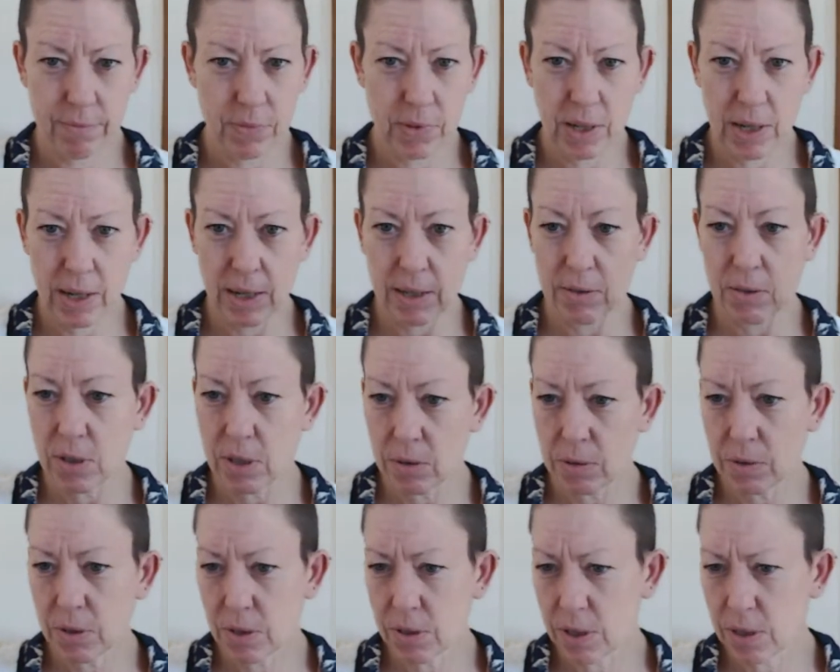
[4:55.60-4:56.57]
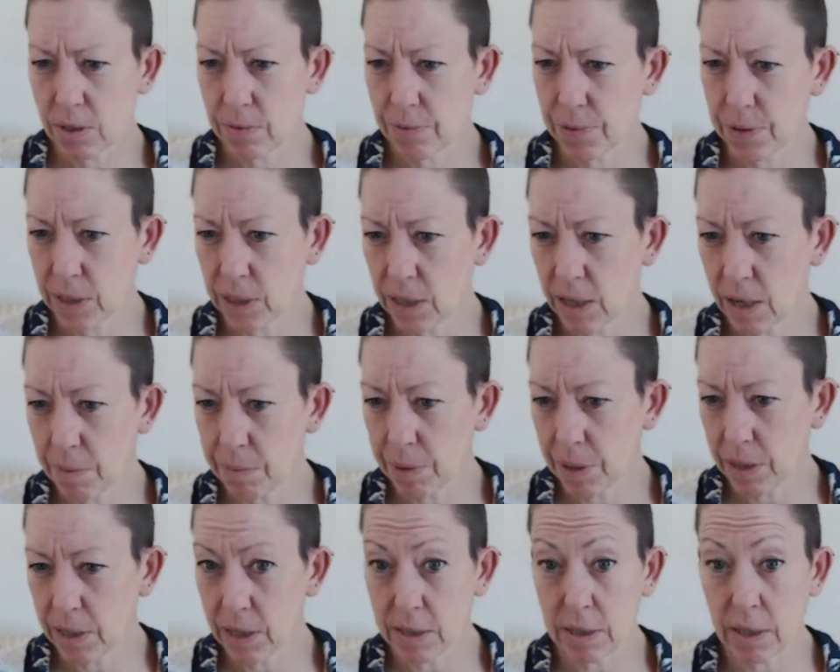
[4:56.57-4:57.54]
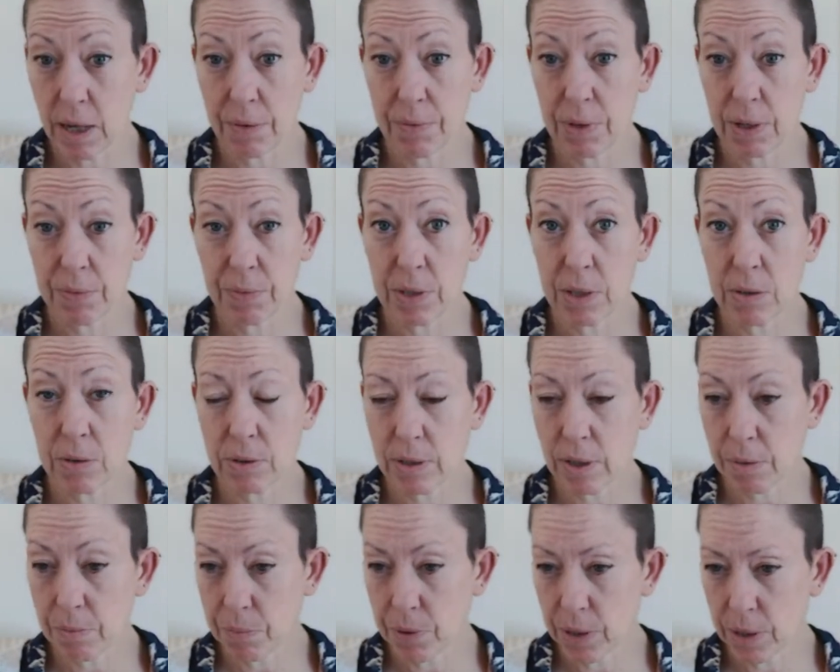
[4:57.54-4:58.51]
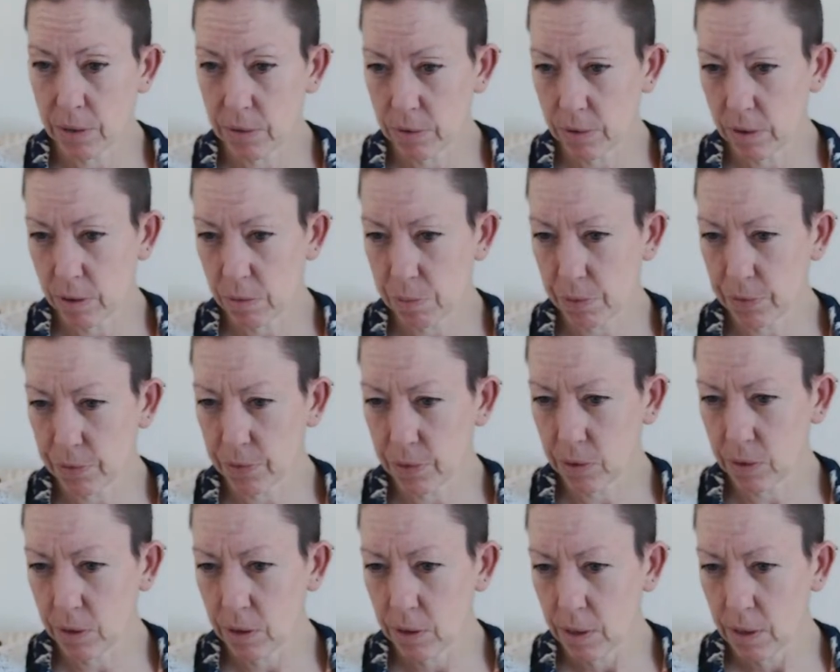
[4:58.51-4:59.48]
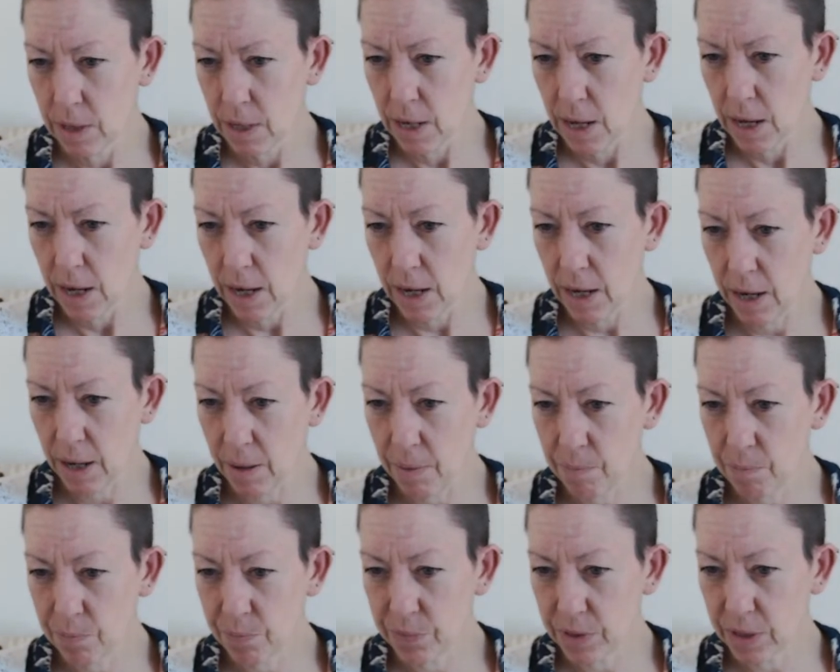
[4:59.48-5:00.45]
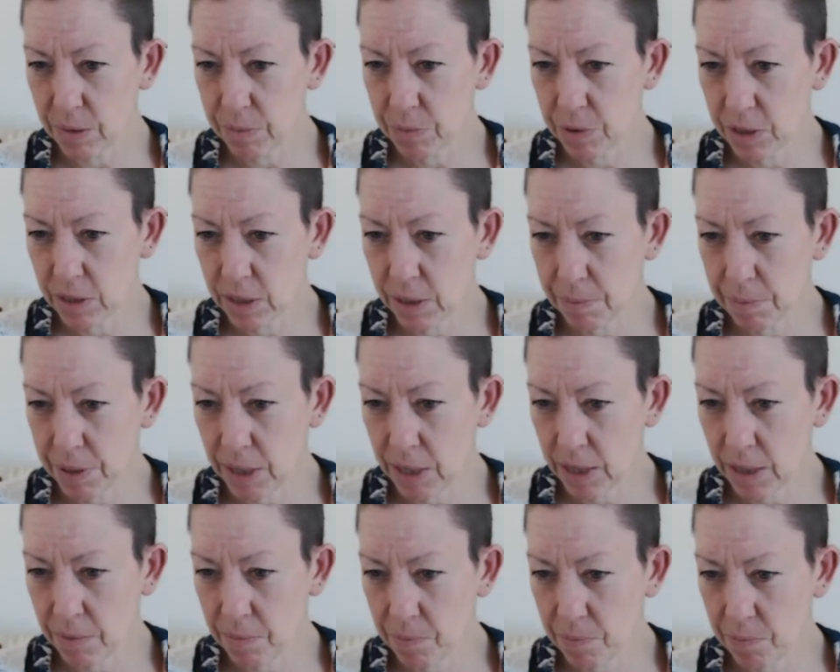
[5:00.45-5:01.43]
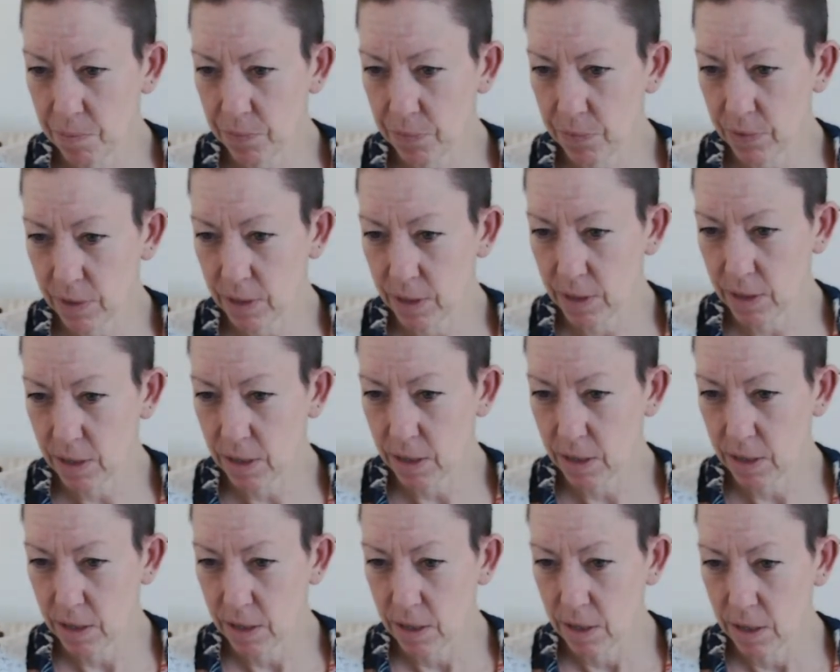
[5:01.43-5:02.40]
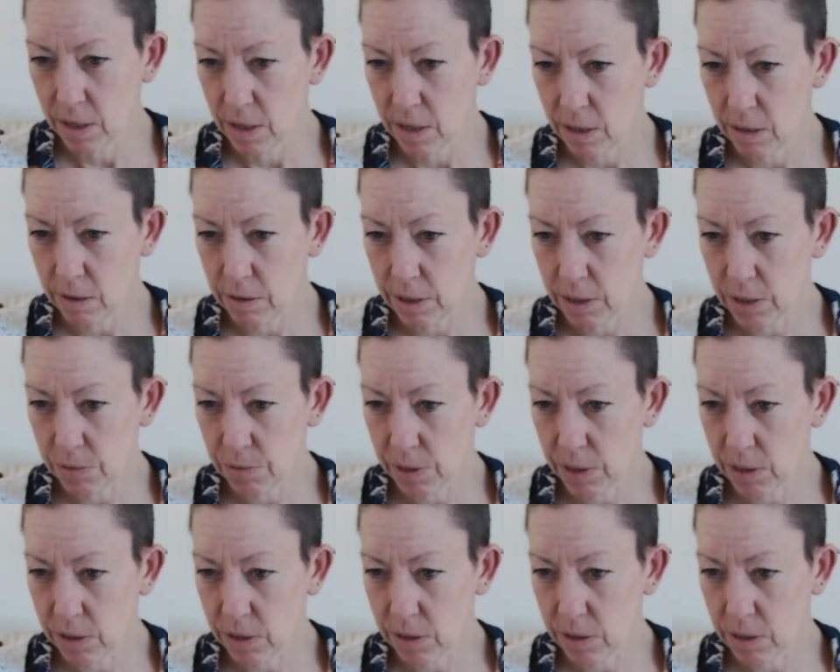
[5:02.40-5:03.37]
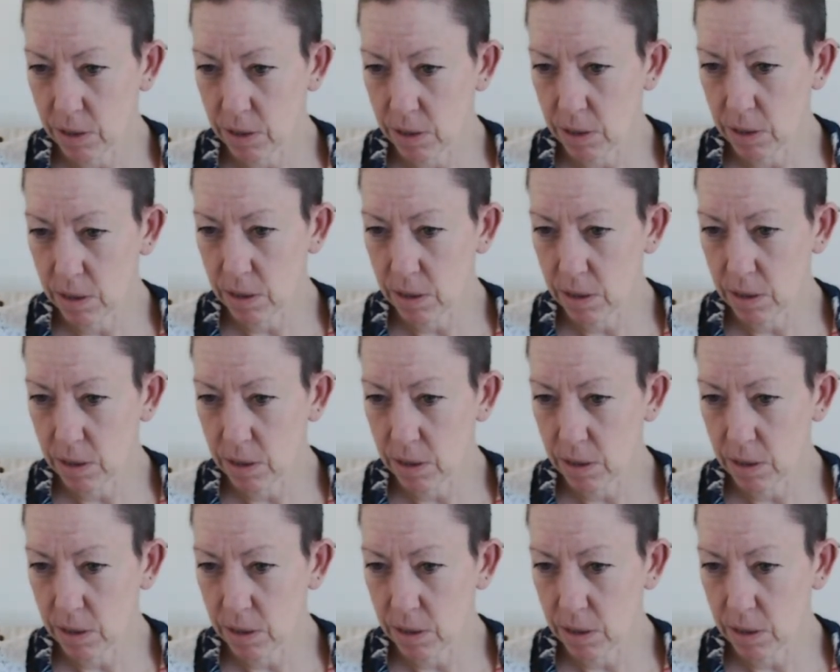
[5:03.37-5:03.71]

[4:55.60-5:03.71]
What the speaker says: yeah, so still finding out about that because I haven't even used the in-posts before. Good morning, Debbie. Chris, really good